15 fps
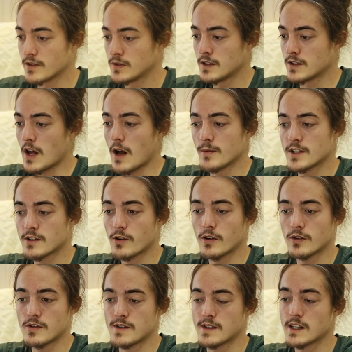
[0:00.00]
So I'm just
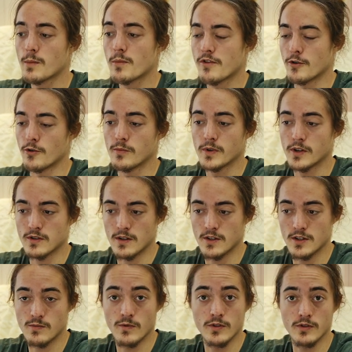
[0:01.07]
going to skip through it because I
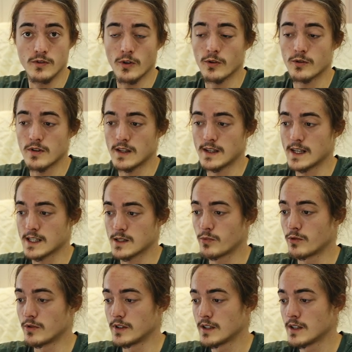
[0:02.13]
just want to go to the next
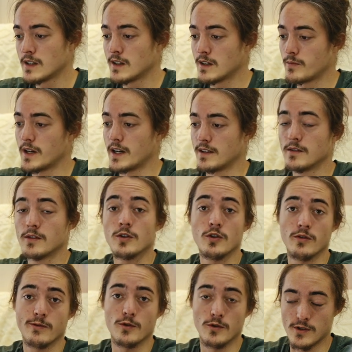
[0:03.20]
point, but you
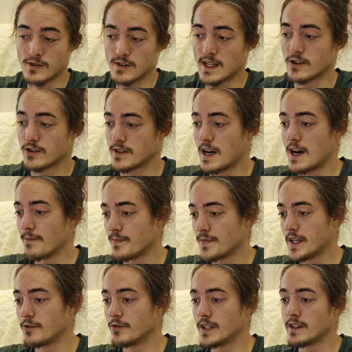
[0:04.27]
of course you take your time
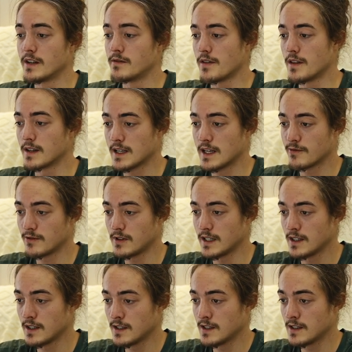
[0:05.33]
and read everything
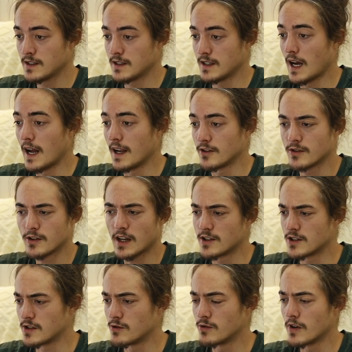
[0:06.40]
carefully and can
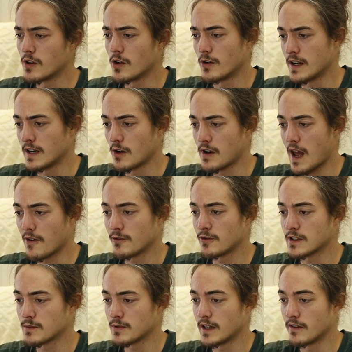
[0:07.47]
just do it alone. I don't have to
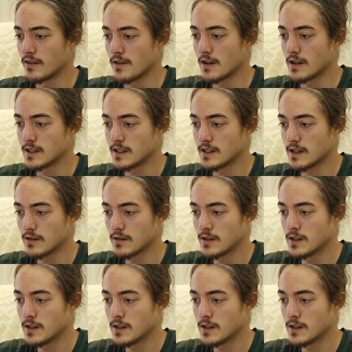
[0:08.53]
explain everything in detail.